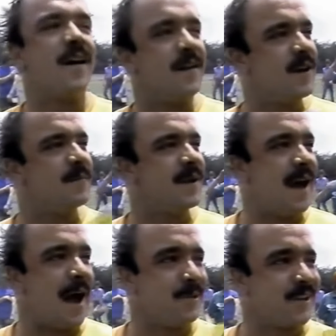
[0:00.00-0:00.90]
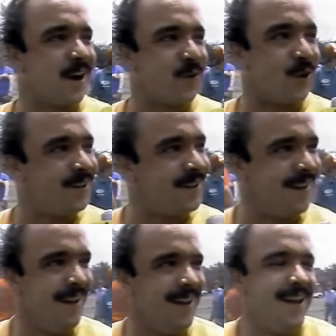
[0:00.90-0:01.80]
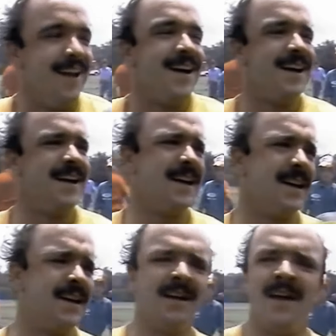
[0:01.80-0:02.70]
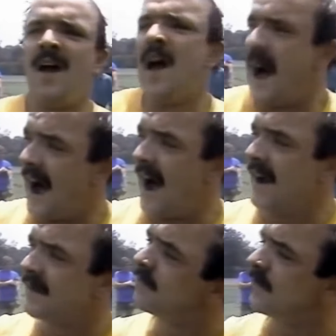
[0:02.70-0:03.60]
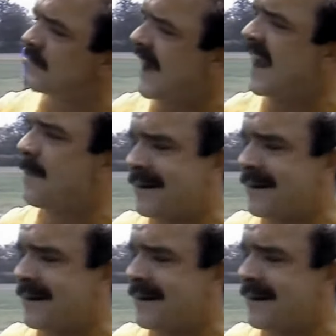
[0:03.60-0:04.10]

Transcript: fire. Well, that's been, an amazing. I've been careful. I'll say. What happened? Uh, got out